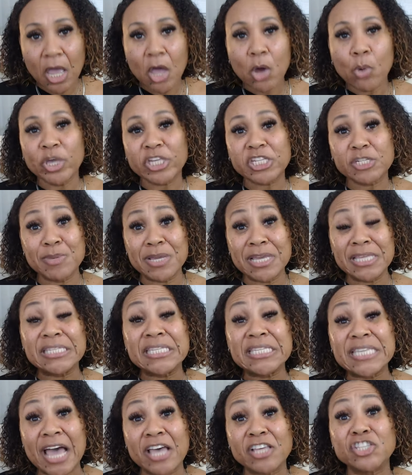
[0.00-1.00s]
which means,
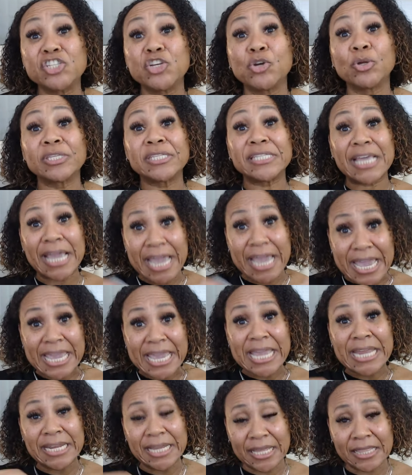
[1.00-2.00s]
yes, you're
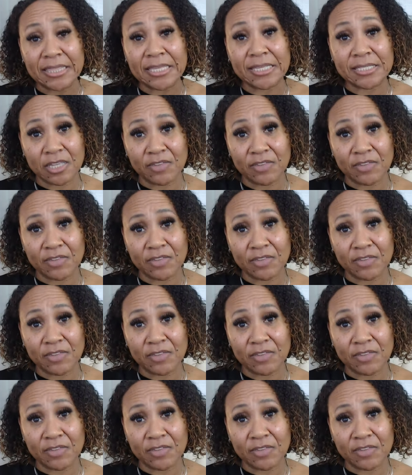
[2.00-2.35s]
taking in this